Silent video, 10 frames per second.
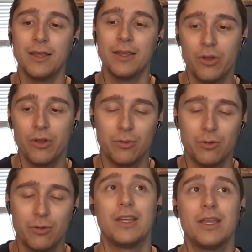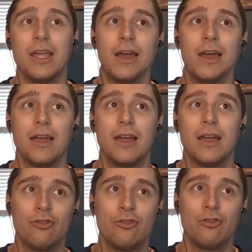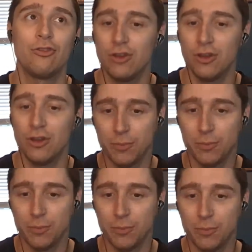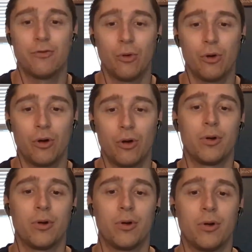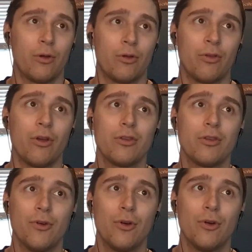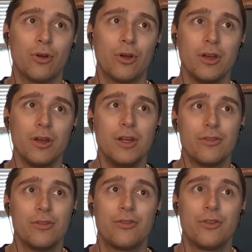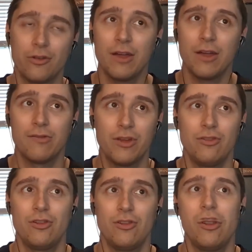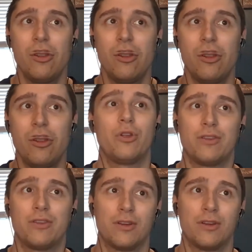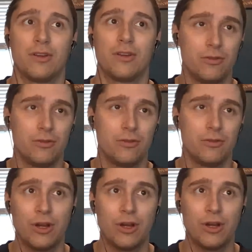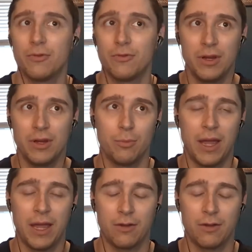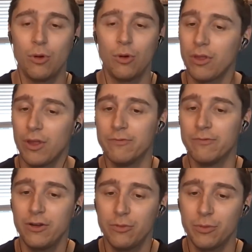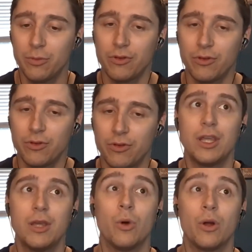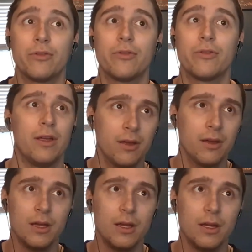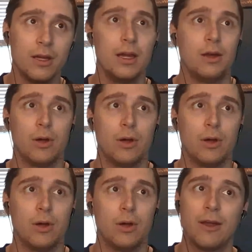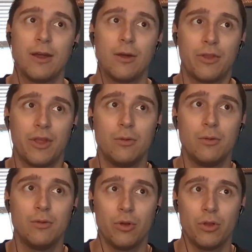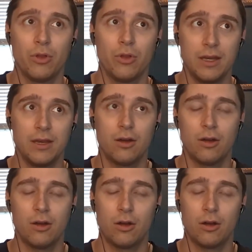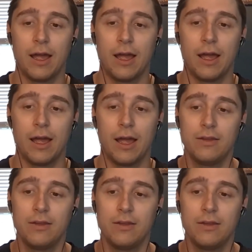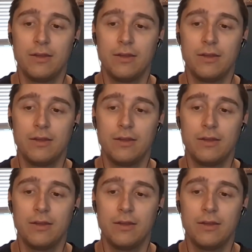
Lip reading: exchange information for a price. So as long as Volke starts the conversation, he's willing to trade some information back and forth. And very specifically, he wants to know about Illia. We find out that he really needed her eye to get Helion's true form.